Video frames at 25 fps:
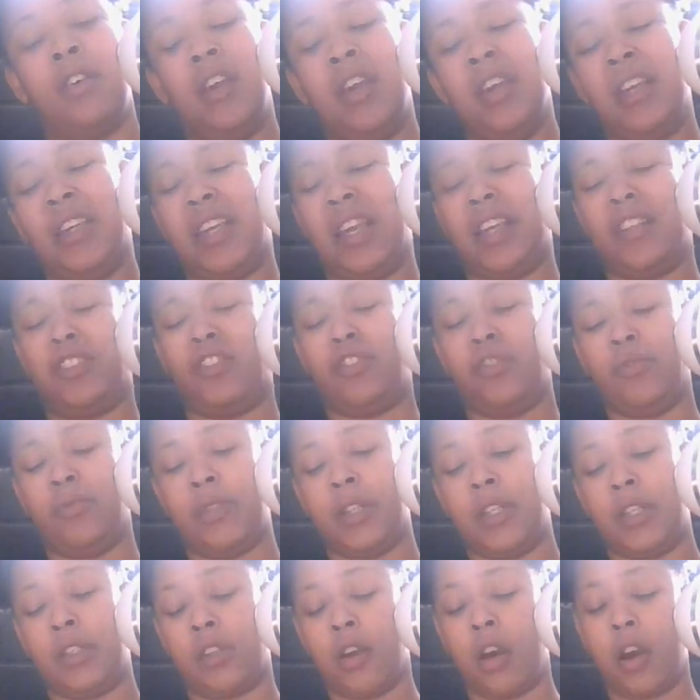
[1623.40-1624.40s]
Yes, you
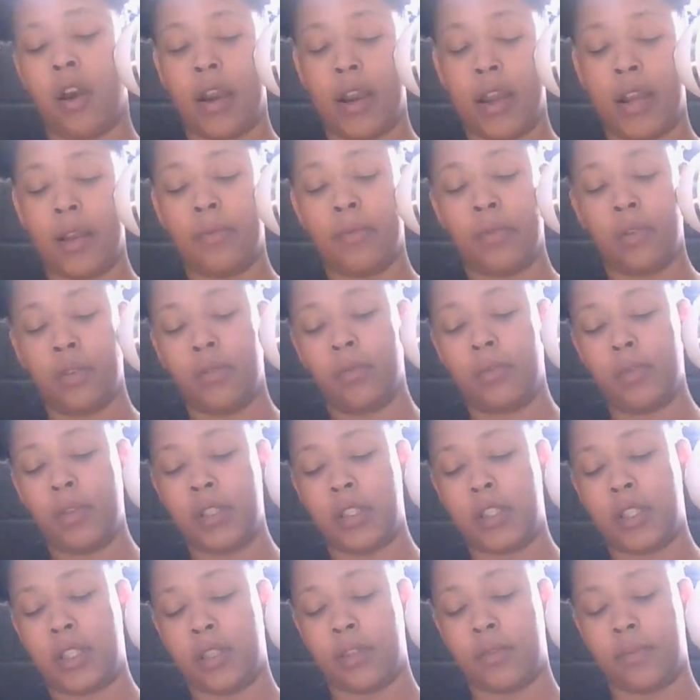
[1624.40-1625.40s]
is. All right, well, we'll
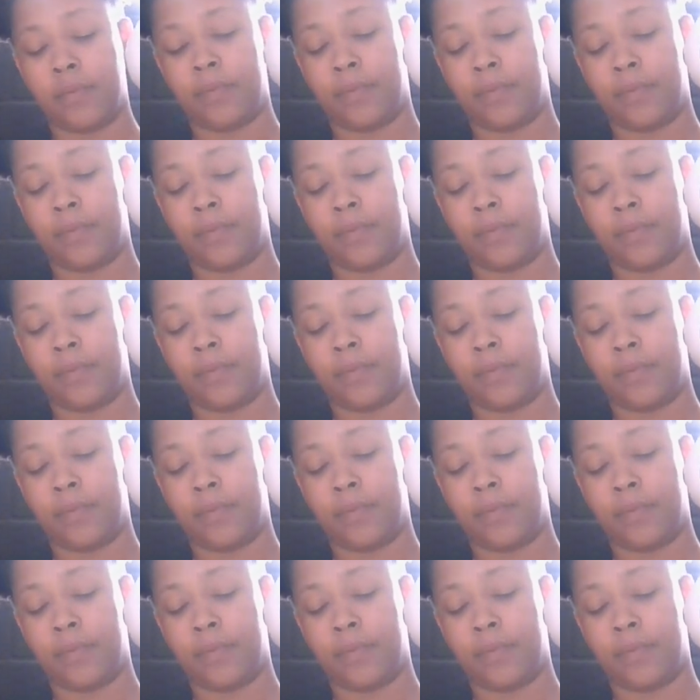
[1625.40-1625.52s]
see.